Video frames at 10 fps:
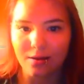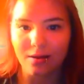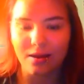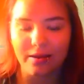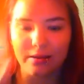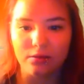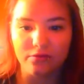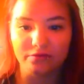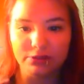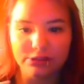And
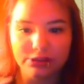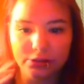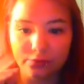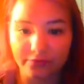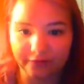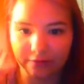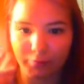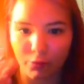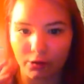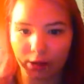the first year was very
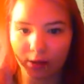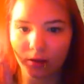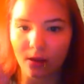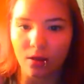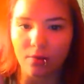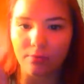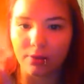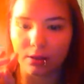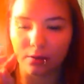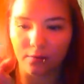boring
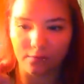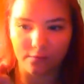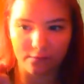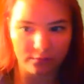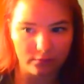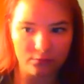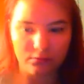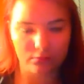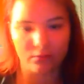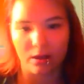because
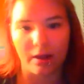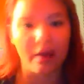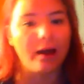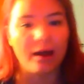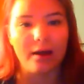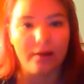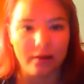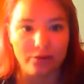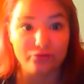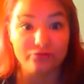
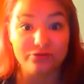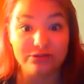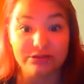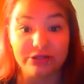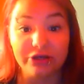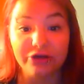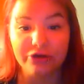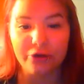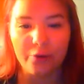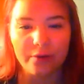I
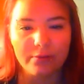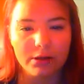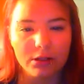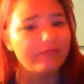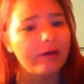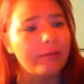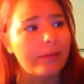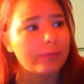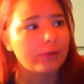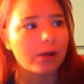didn't know anybody, if I
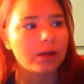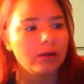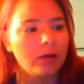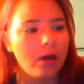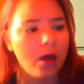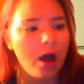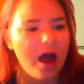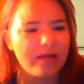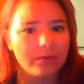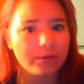remember right.
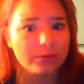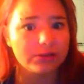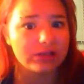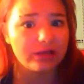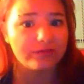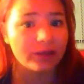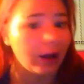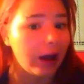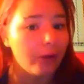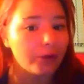I think we only stayed for like
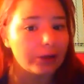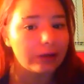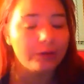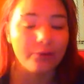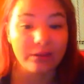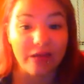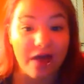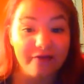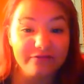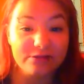an hour and then we
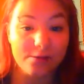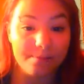left.